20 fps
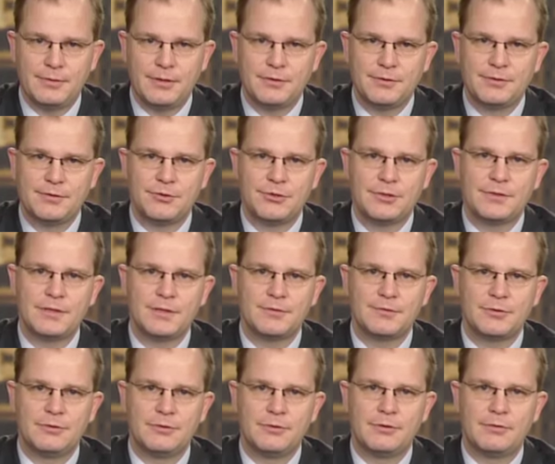because you just have
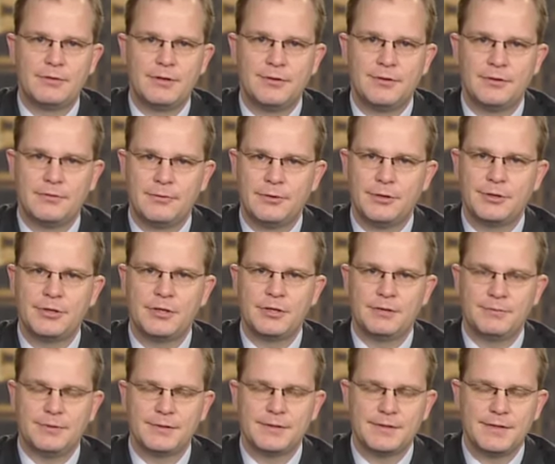to look around the world and
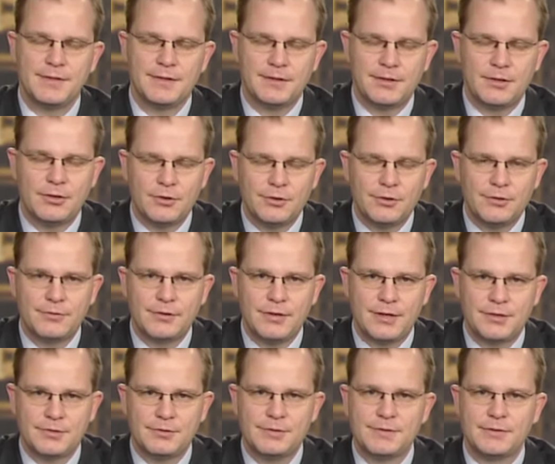you would see that a lot of
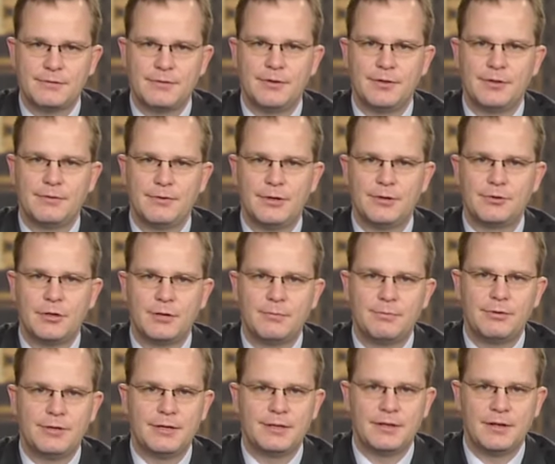countries around the world
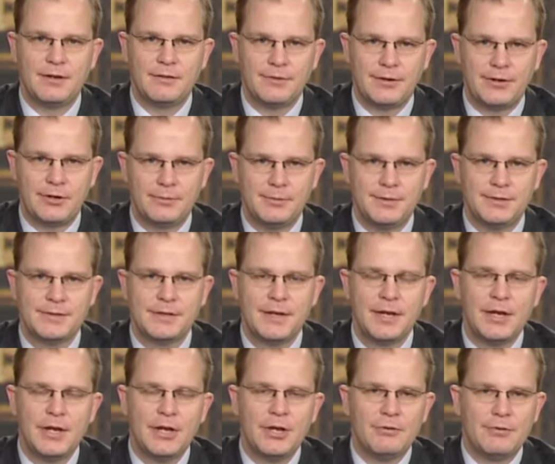operate in environments
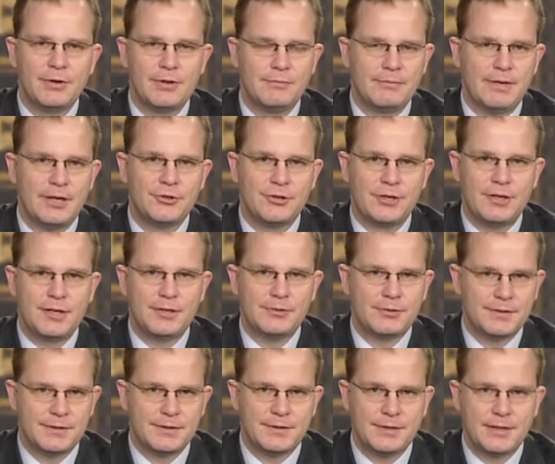where the major
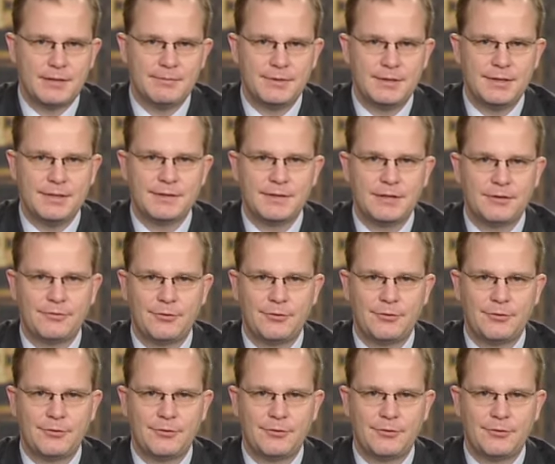electricity companies are